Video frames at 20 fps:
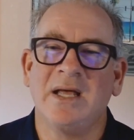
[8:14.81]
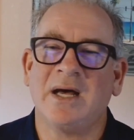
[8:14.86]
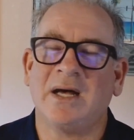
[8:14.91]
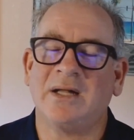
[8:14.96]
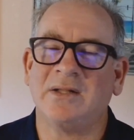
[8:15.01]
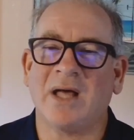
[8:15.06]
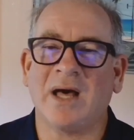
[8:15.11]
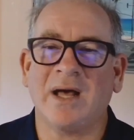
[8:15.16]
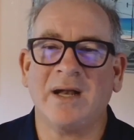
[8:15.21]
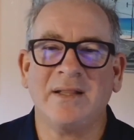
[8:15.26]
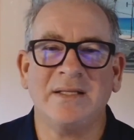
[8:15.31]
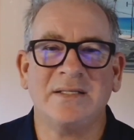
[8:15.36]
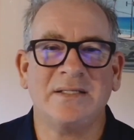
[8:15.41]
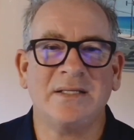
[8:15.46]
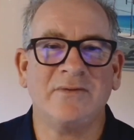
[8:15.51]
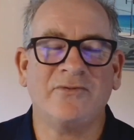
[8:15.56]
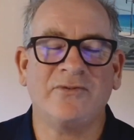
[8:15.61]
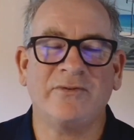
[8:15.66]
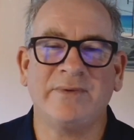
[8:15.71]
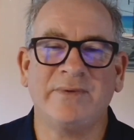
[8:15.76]
A lot of this
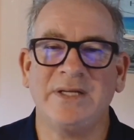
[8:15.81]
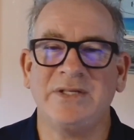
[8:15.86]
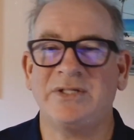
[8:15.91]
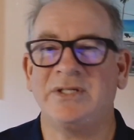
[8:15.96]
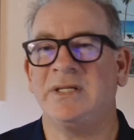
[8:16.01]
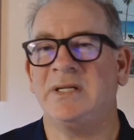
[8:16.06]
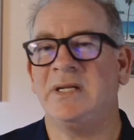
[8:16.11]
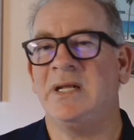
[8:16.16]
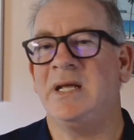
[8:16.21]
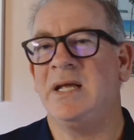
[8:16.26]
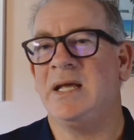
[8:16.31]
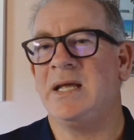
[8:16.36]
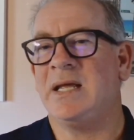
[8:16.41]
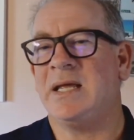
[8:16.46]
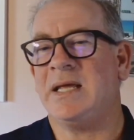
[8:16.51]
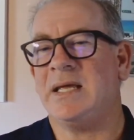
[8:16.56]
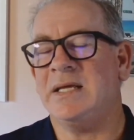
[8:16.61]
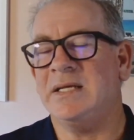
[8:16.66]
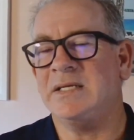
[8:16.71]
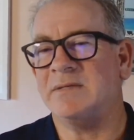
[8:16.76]
information
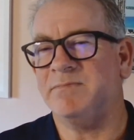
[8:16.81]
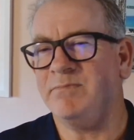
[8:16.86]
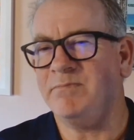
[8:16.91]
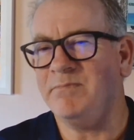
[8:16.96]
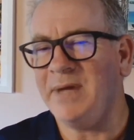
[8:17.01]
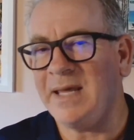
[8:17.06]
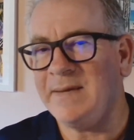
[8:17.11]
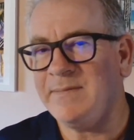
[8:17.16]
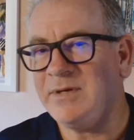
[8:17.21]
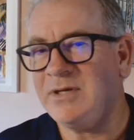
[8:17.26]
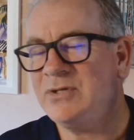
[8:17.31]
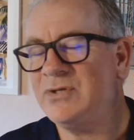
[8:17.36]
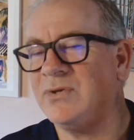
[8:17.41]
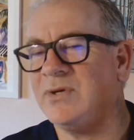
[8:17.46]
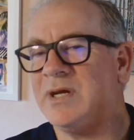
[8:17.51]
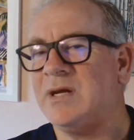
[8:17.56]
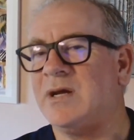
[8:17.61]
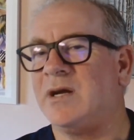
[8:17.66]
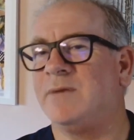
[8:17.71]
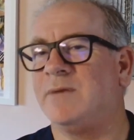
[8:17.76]
is maybe in your
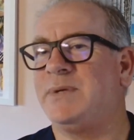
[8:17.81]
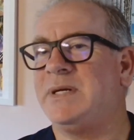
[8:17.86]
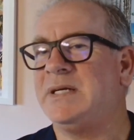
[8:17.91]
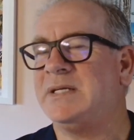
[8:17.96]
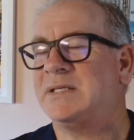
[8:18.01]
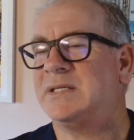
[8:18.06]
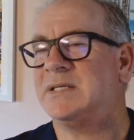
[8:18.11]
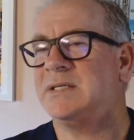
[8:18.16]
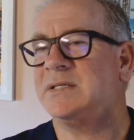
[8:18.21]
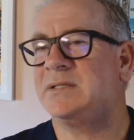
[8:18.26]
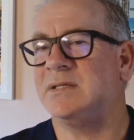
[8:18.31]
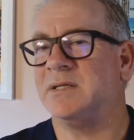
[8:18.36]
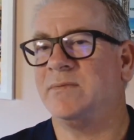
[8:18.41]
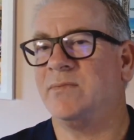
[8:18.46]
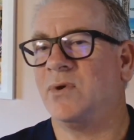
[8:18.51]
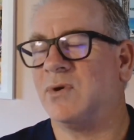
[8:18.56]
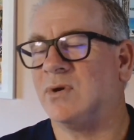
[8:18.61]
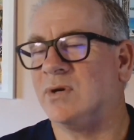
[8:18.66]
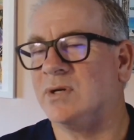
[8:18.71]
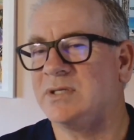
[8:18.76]
ERP
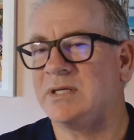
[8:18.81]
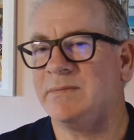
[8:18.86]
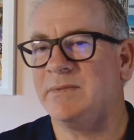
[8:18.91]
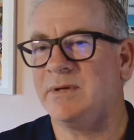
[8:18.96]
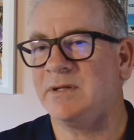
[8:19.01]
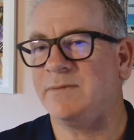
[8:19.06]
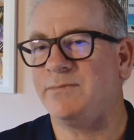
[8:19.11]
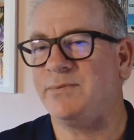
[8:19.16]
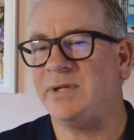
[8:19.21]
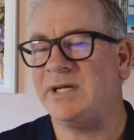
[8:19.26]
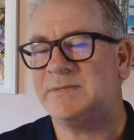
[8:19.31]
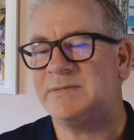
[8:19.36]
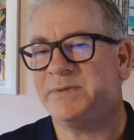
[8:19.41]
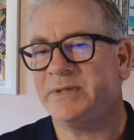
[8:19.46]
system or some other place,